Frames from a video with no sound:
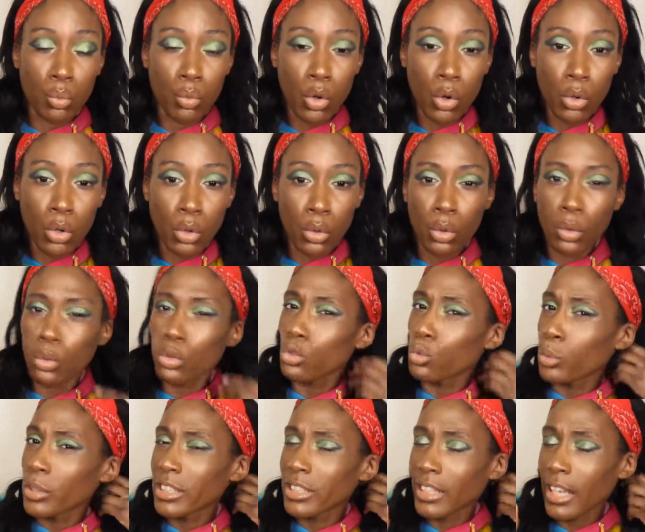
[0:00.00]

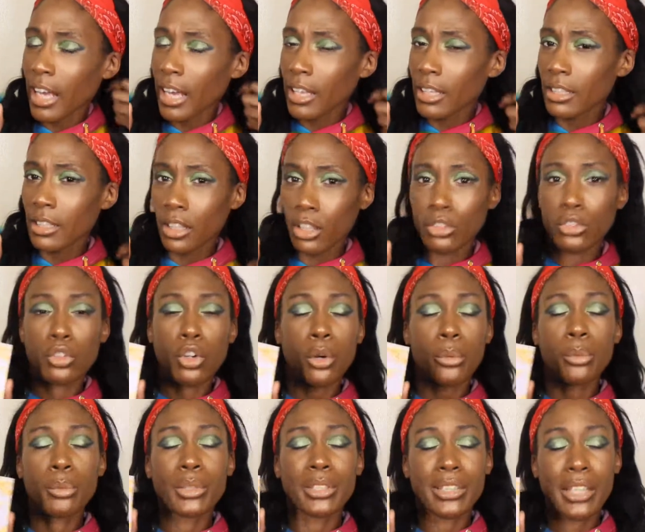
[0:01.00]
Rose Risque, or
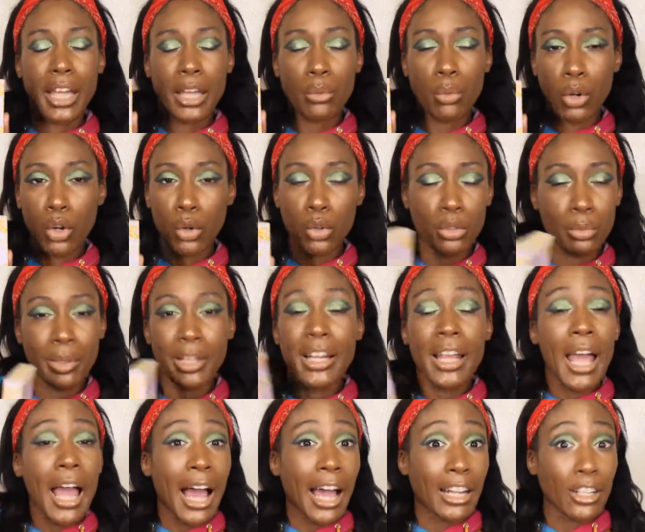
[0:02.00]
sorry, Risque Rose, but
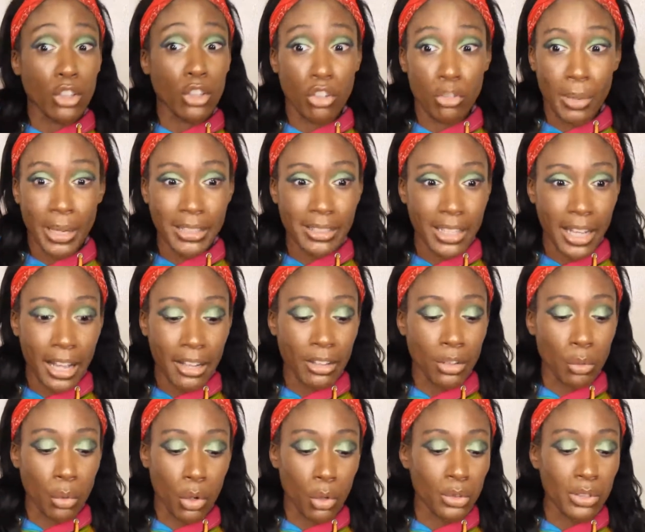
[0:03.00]
I know everybody's tired
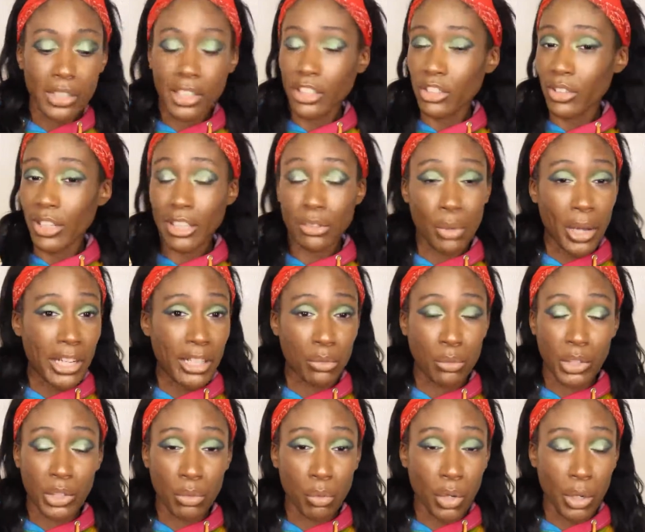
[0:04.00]
of Rose thing, so that's why I didn't
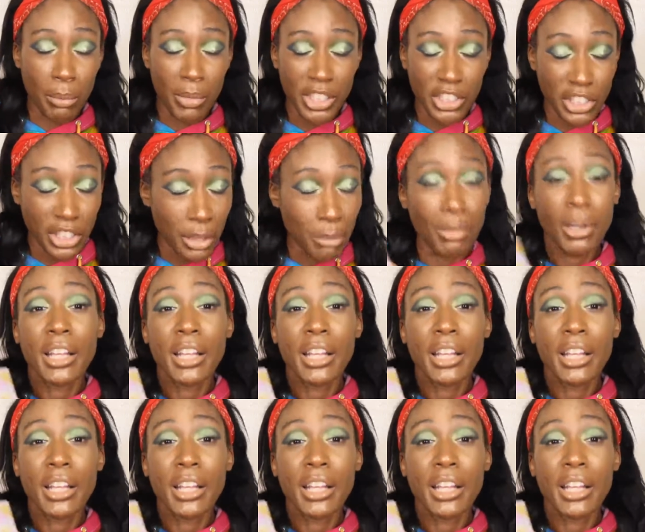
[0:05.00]
really want to mention it.